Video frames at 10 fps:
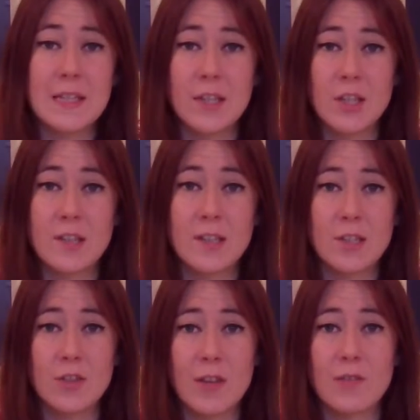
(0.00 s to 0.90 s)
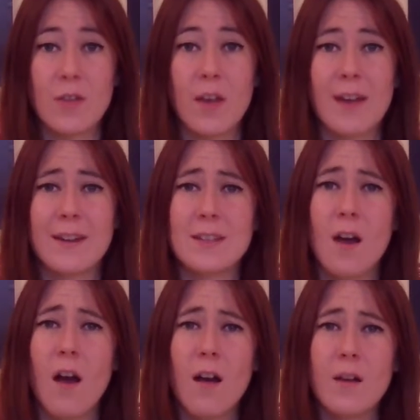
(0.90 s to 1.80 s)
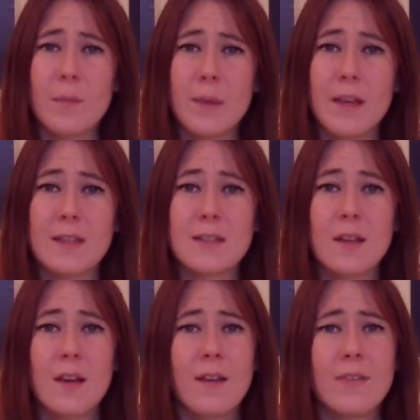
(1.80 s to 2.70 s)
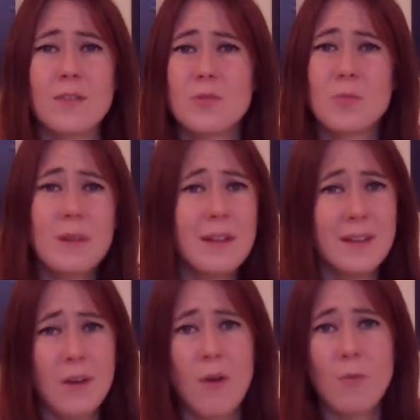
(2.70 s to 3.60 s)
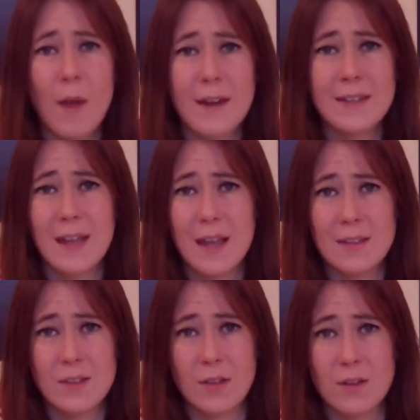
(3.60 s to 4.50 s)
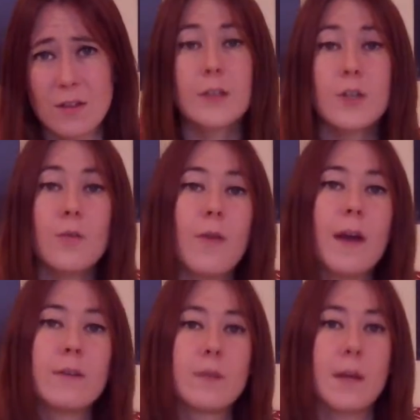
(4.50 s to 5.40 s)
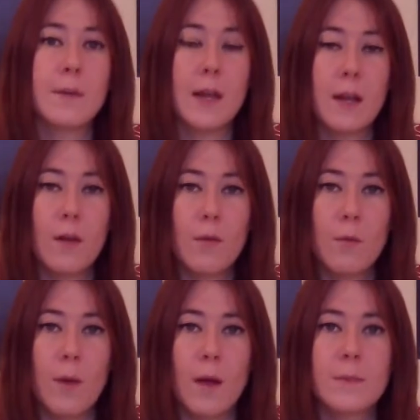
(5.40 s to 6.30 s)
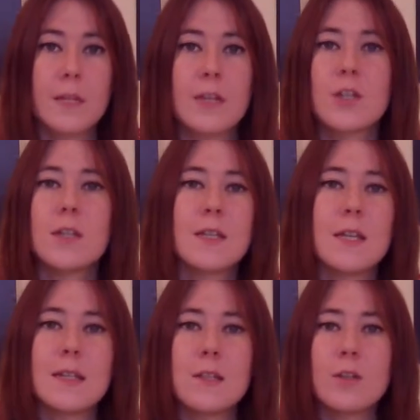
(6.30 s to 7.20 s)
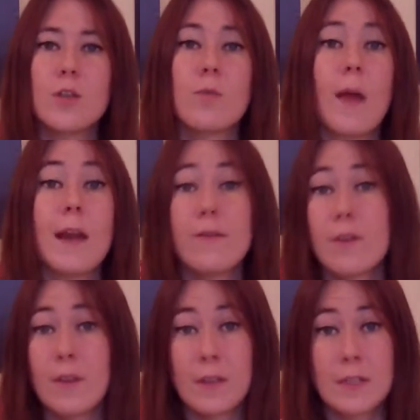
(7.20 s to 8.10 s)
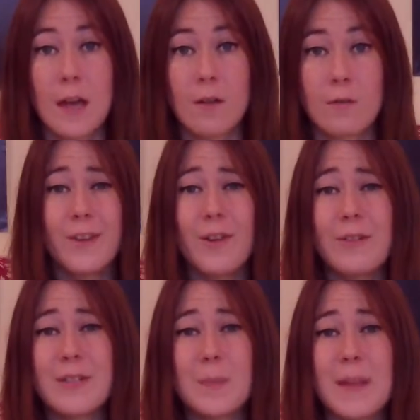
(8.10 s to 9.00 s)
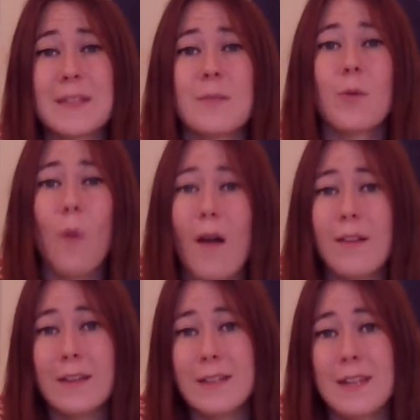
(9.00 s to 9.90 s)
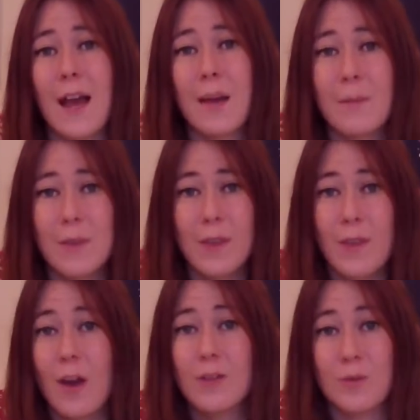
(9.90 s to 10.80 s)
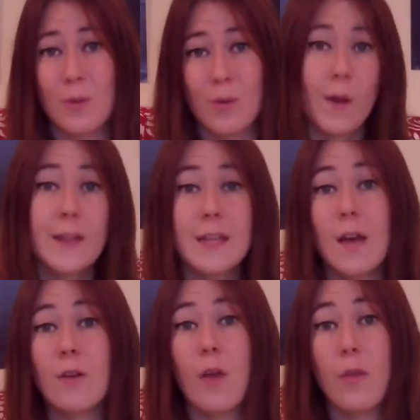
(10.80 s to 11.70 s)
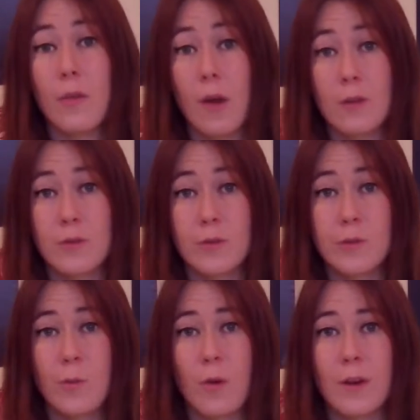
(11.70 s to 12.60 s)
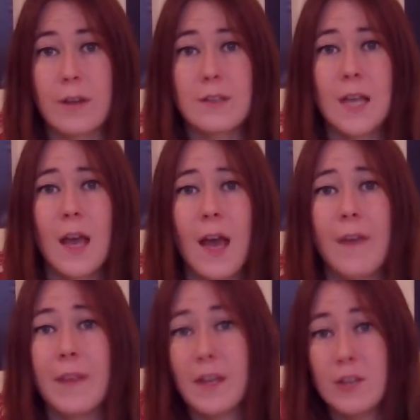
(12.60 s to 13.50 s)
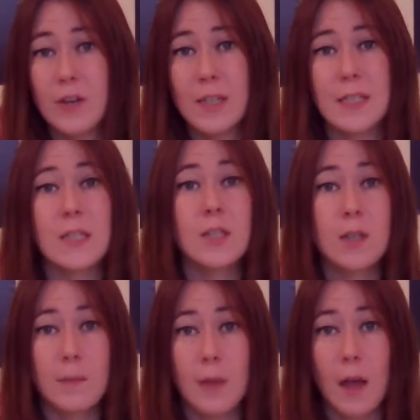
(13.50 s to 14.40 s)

decisions is stressful, and it's hard because there's really no right answer. I do find when I'm getting overwhelmed, it's just easier to write everything down. You know, spend some quality time with the thought troll. Write down all the thought troll's worries and then address each of them